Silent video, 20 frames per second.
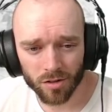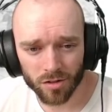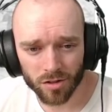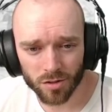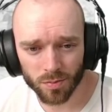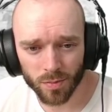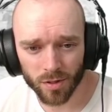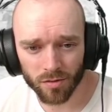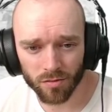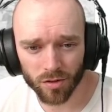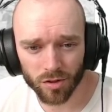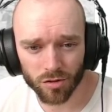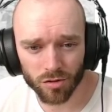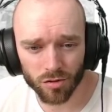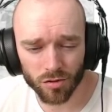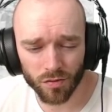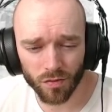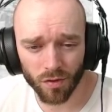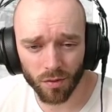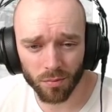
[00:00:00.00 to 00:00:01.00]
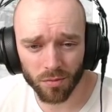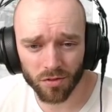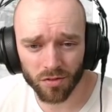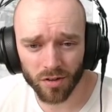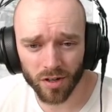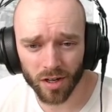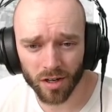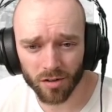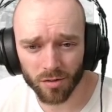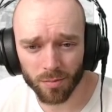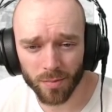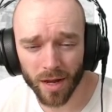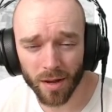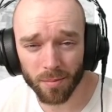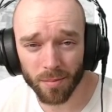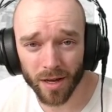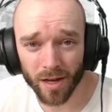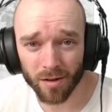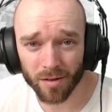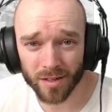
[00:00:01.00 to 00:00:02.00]
It's been reduced from 300
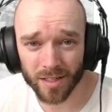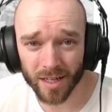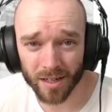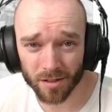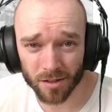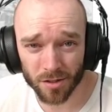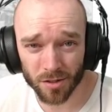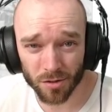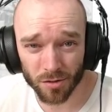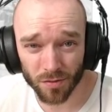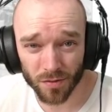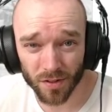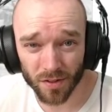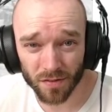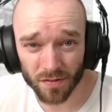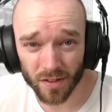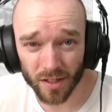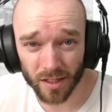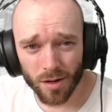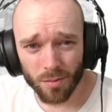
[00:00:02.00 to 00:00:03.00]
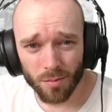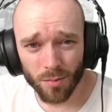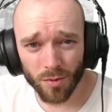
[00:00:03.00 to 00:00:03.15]
manpower down to 250.